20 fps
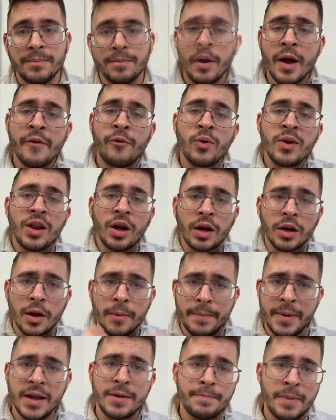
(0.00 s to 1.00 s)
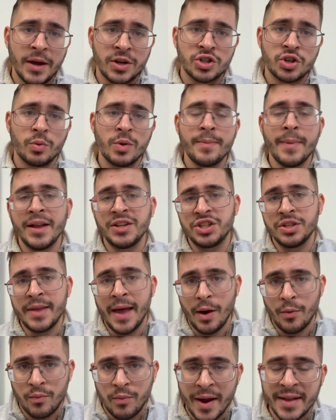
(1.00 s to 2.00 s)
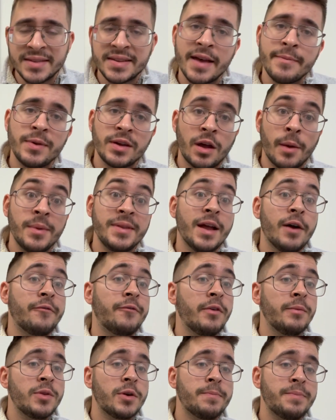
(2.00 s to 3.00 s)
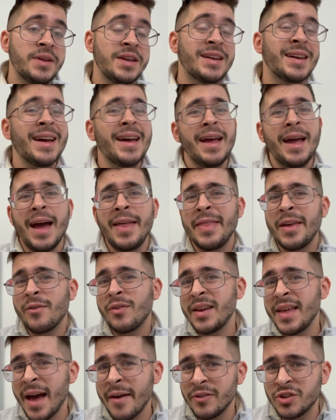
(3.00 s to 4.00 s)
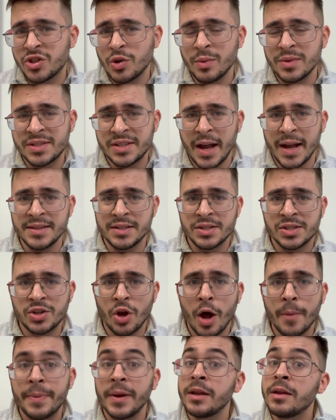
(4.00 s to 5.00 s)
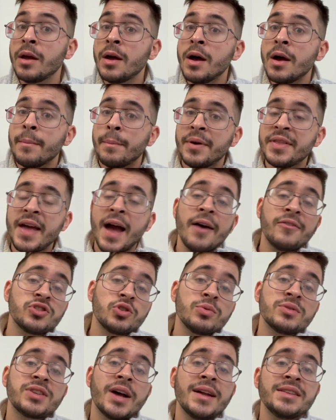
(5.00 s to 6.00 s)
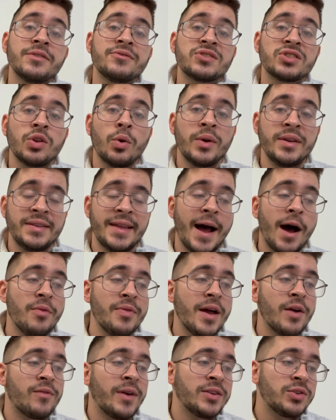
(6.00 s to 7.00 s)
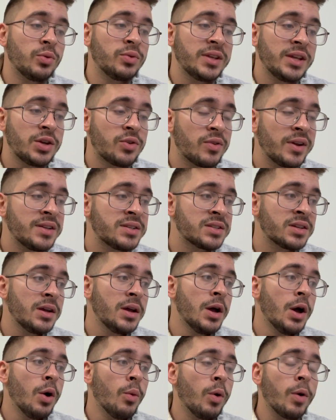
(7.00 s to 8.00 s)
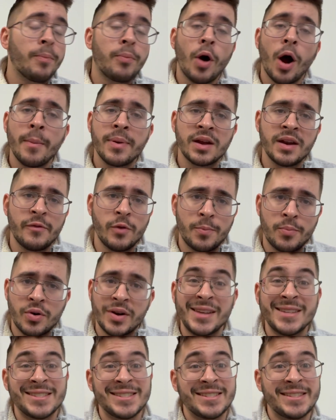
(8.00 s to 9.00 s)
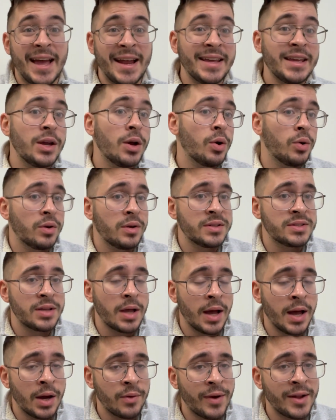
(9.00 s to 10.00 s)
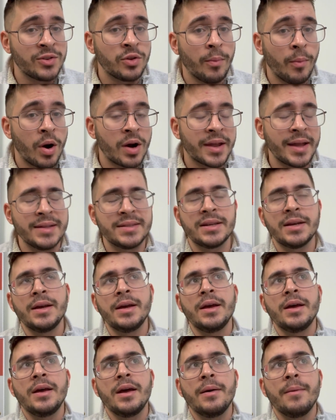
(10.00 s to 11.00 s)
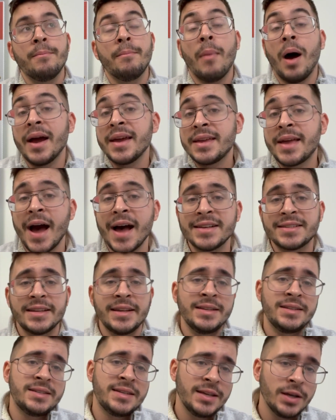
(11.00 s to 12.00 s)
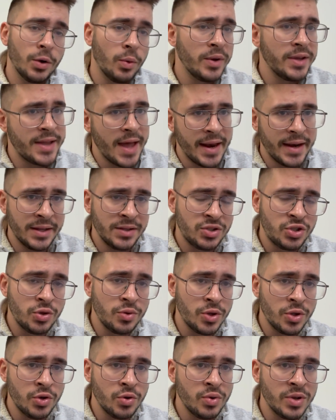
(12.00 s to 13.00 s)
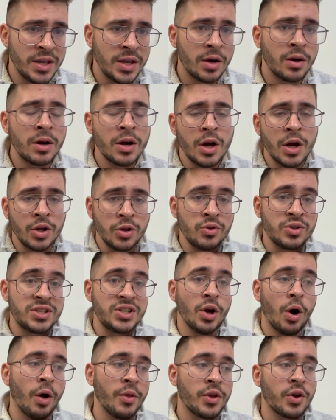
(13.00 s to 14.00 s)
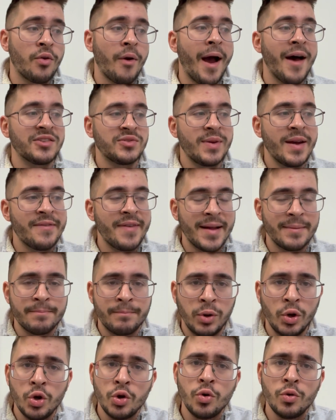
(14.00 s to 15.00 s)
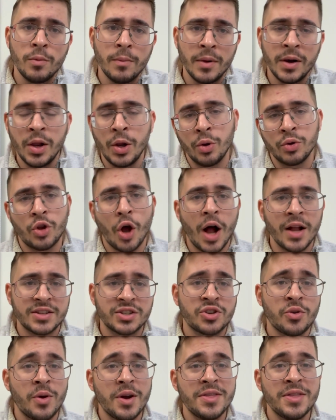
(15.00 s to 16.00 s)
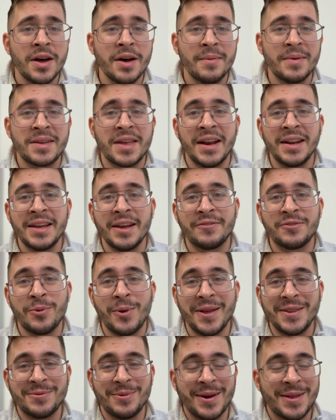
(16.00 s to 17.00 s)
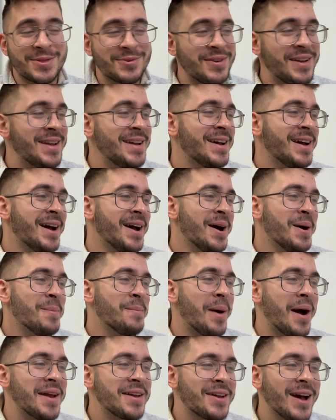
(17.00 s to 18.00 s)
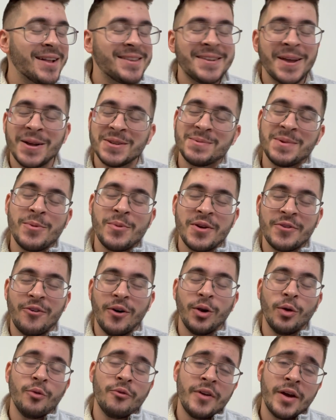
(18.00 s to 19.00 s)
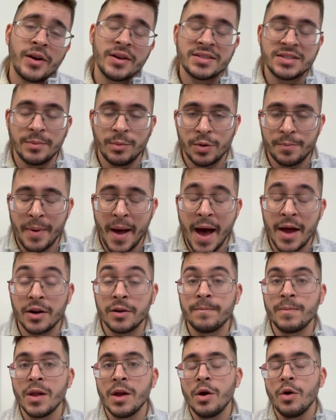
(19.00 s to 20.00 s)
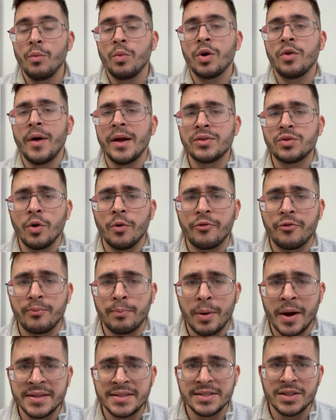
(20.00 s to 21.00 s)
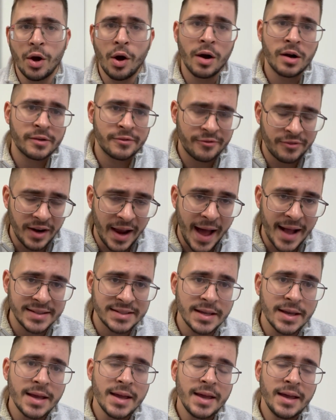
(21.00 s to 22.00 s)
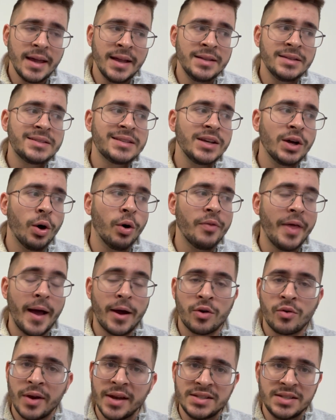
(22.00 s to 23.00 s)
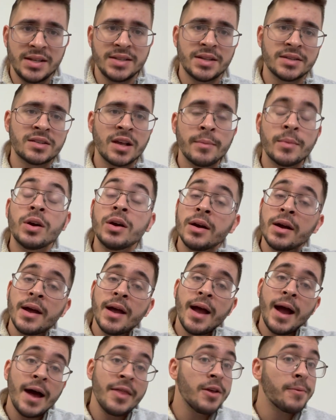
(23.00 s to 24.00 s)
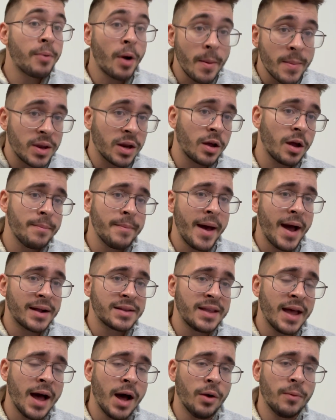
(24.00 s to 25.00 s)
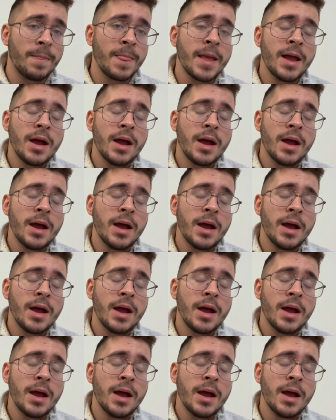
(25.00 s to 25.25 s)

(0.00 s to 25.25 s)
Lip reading: Well, if we look on a big picture, we mentioned that rents have been coming down from their peak, and they really haven't shown signs of stopping, but they have shown signs of slowing down that rental decrease. We're probably going to have a pretty steady rental market. My guess, until we get into the new year, you see all the graphs. We have that blue little dot showing the beginning of 2023. My gut tells me we follow a very similar pattern, where rental prices are flat until that craziness of summer, and they're probably going to come back down.